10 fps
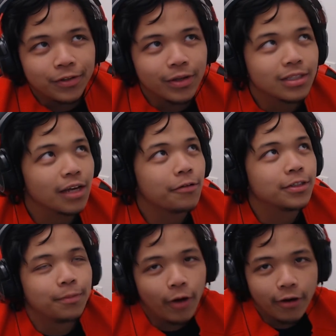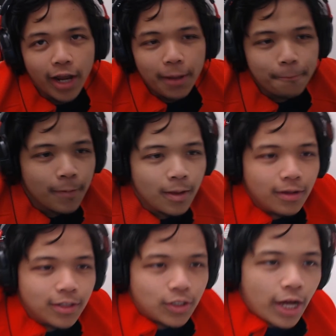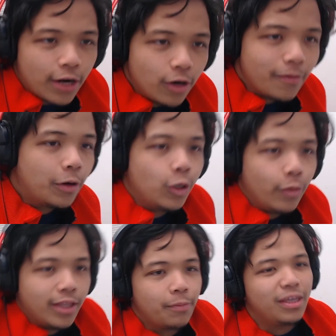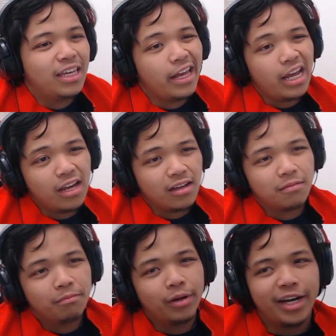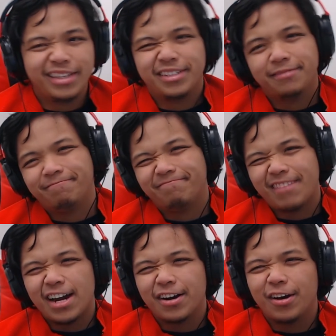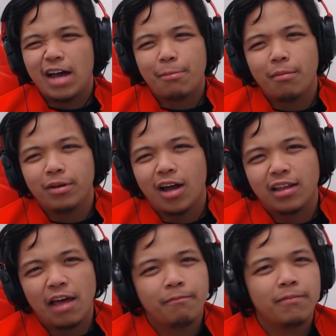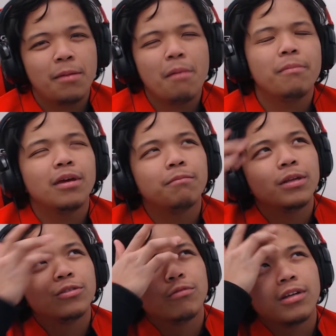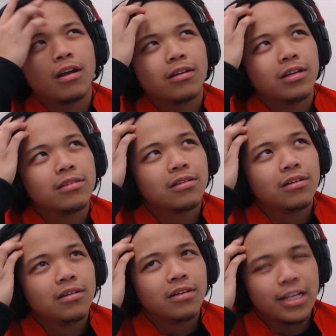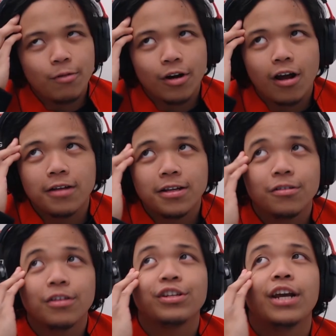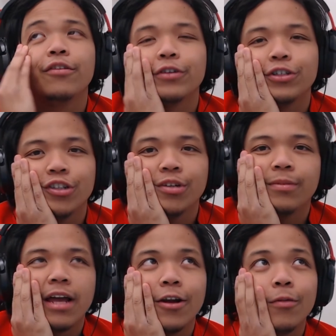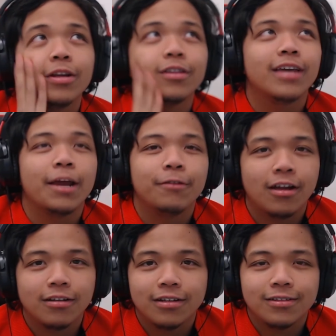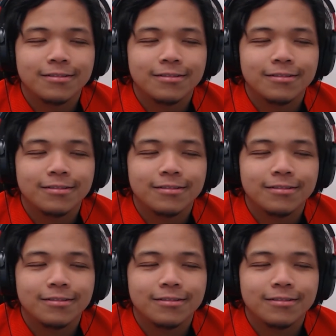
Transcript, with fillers: So it's like, what was the point, right? So I don't know if I want to do it in the beginning, but I don't know. I probably not. I, that might be a bit too redundant. It's more content to the channel for sure, but I don't want it to get redundant.